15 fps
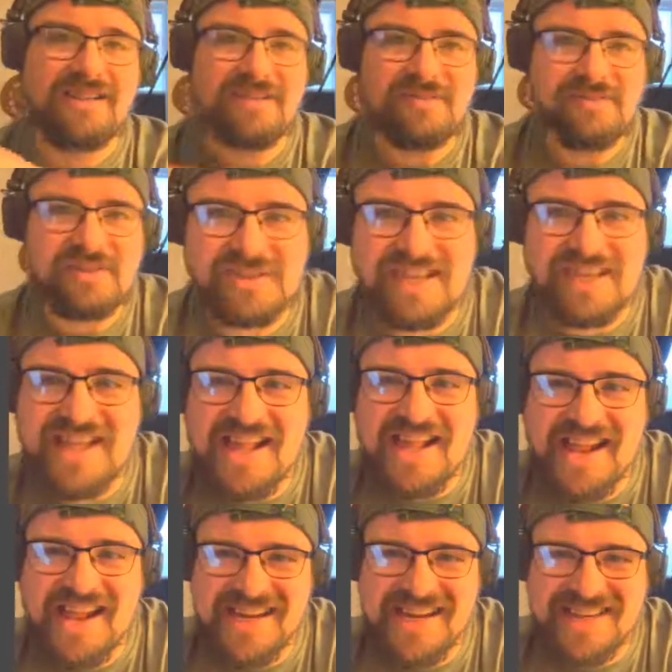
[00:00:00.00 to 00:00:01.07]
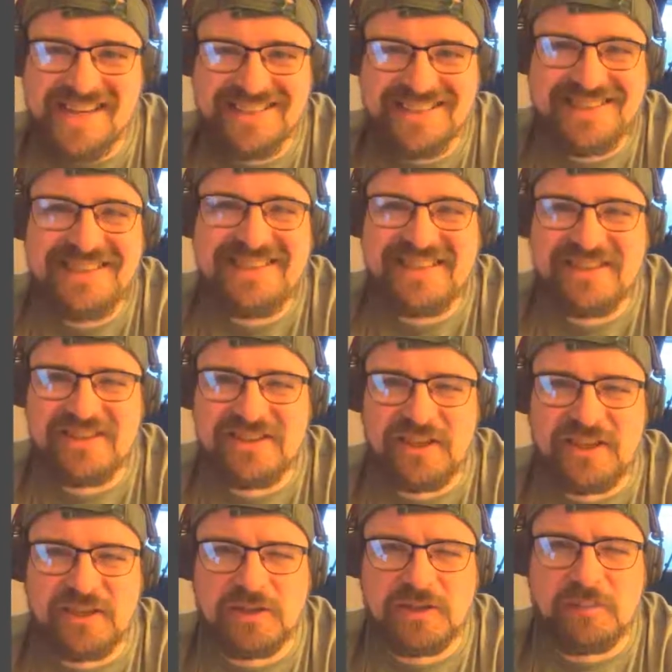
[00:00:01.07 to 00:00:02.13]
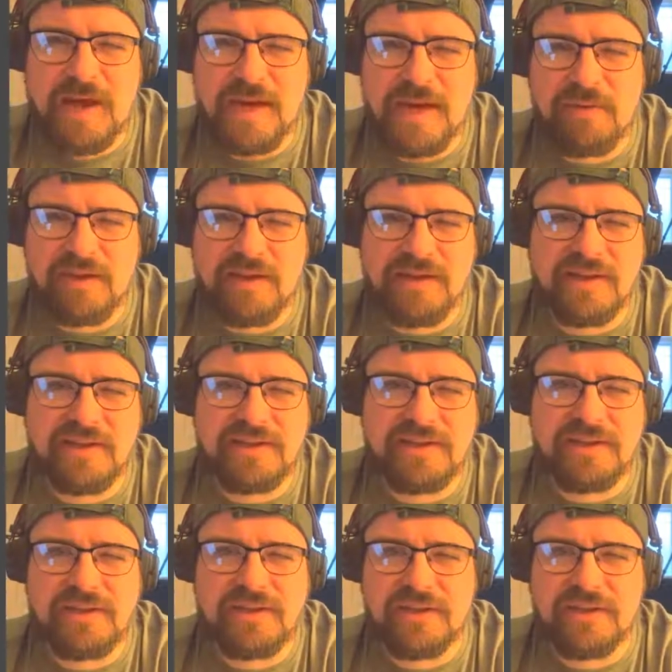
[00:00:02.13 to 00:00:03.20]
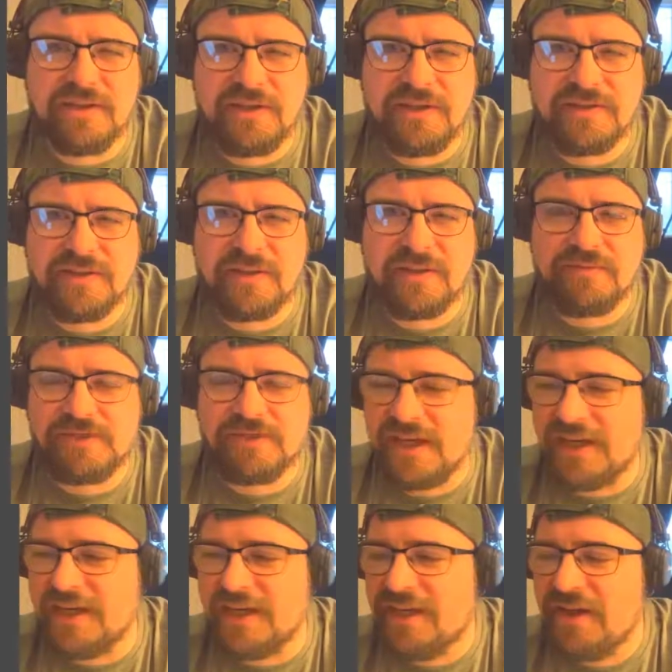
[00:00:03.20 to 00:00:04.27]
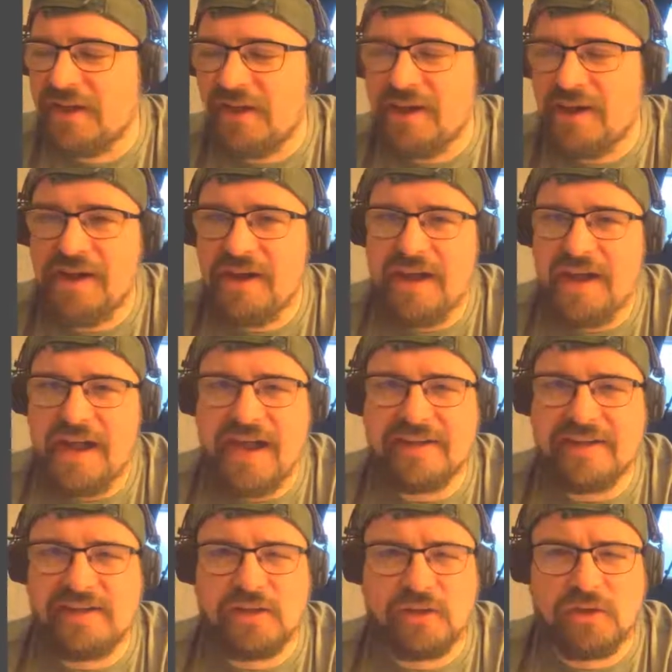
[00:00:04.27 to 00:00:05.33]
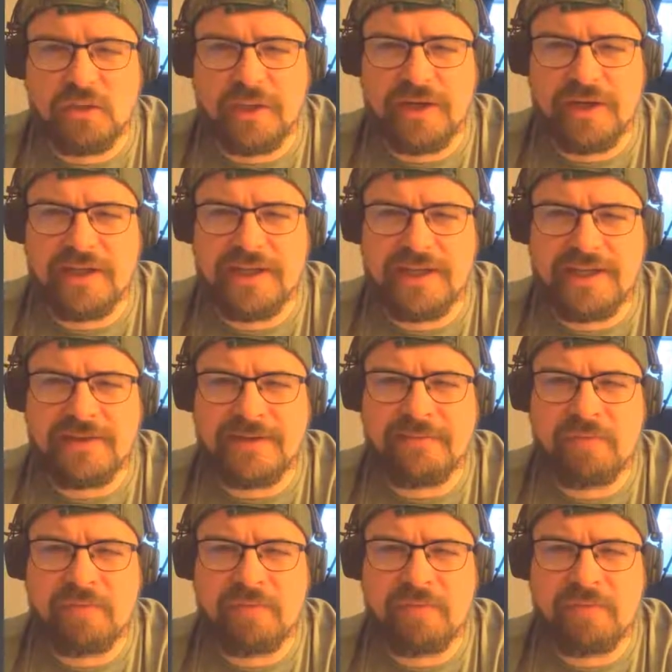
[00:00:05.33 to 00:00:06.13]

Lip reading: Still a little spotty, brother. Your stuff's acting a little weird again.